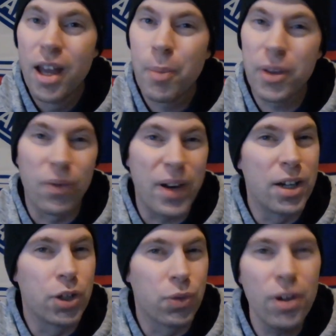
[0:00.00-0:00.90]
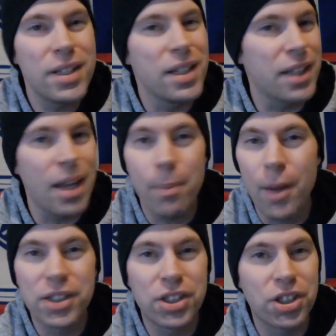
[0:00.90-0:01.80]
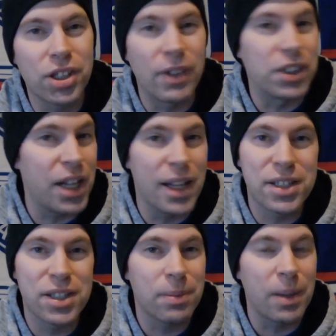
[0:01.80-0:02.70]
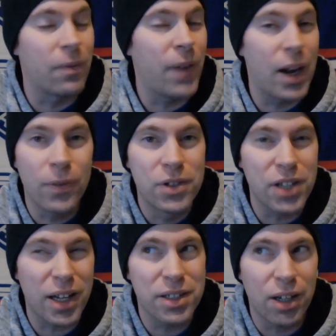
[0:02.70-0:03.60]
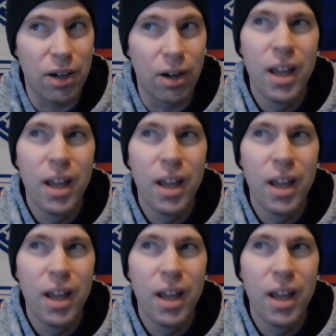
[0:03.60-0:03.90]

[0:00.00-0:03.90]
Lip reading: but the Rangers really didn't get much of a chance in the final few seconds here.